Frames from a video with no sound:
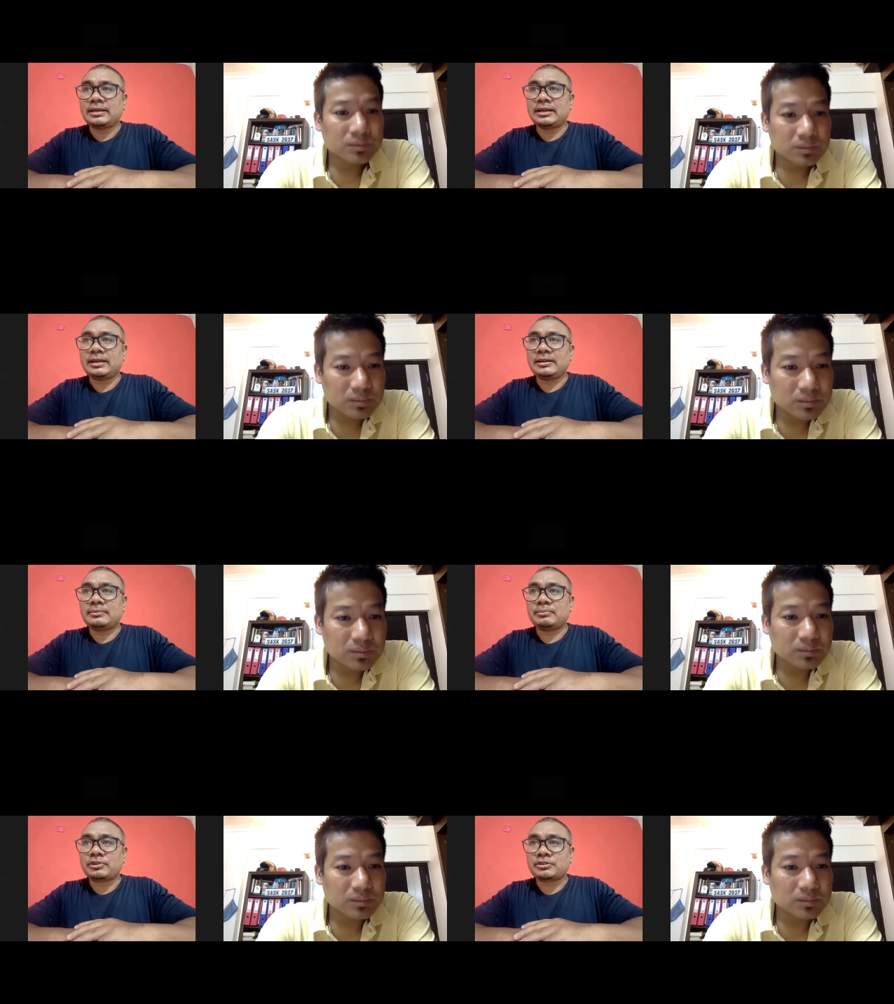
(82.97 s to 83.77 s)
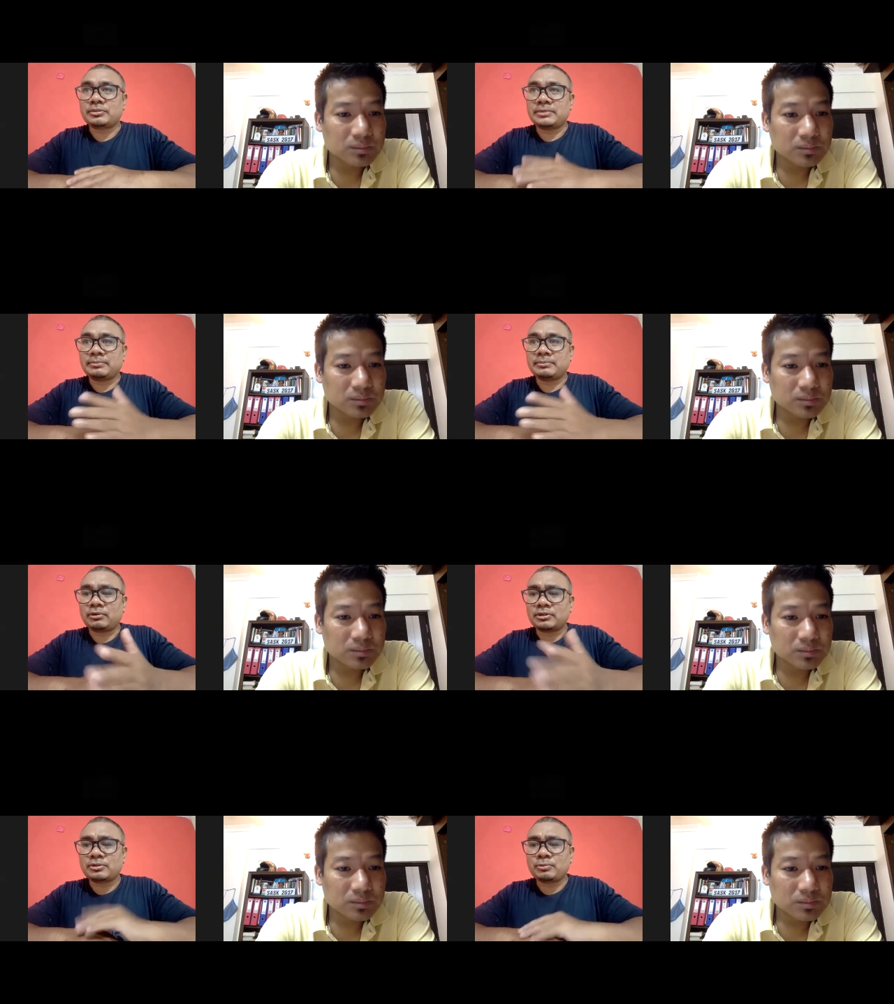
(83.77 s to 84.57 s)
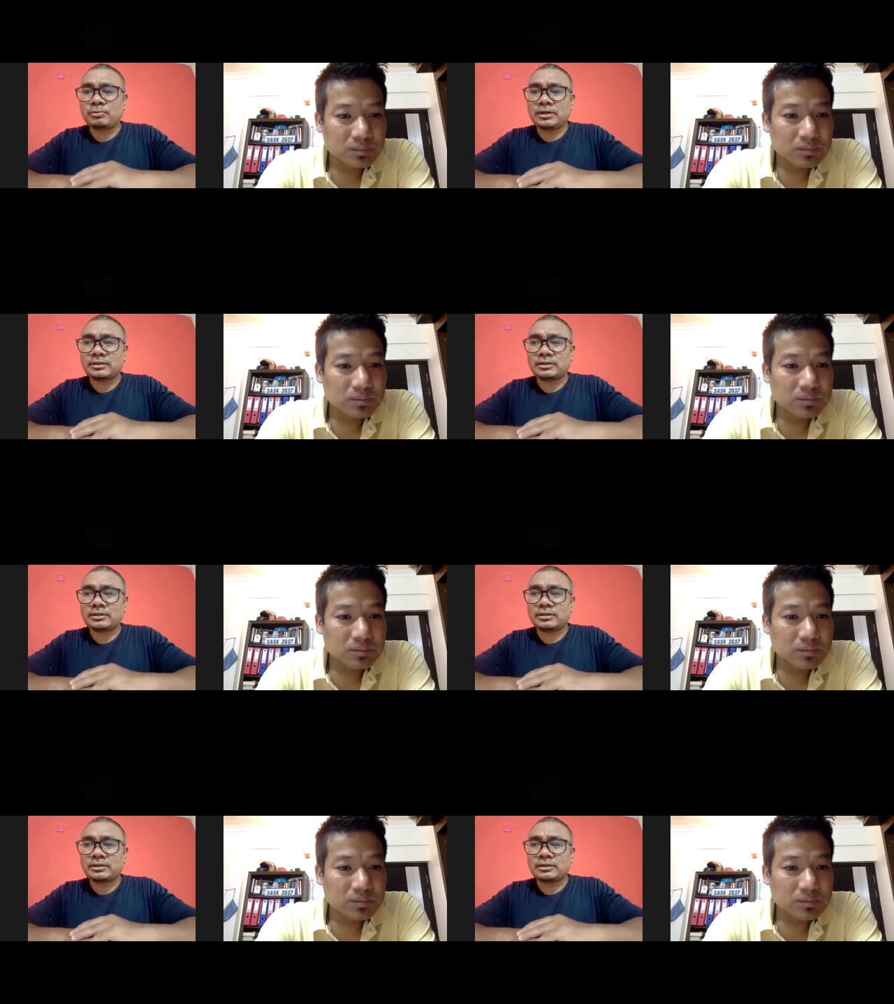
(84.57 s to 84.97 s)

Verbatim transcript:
Speaker 1: and most of them also work